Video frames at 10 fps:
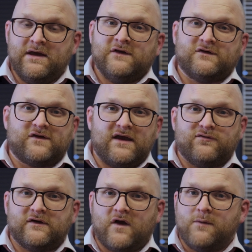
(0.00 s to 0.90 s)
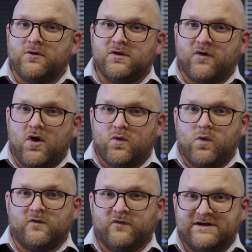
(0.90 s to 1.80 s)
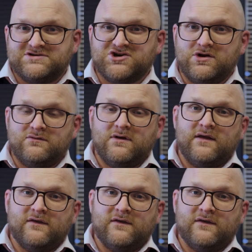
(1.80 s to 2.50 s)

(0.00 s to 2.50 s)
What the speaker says: So say for example you've got a quarter end June,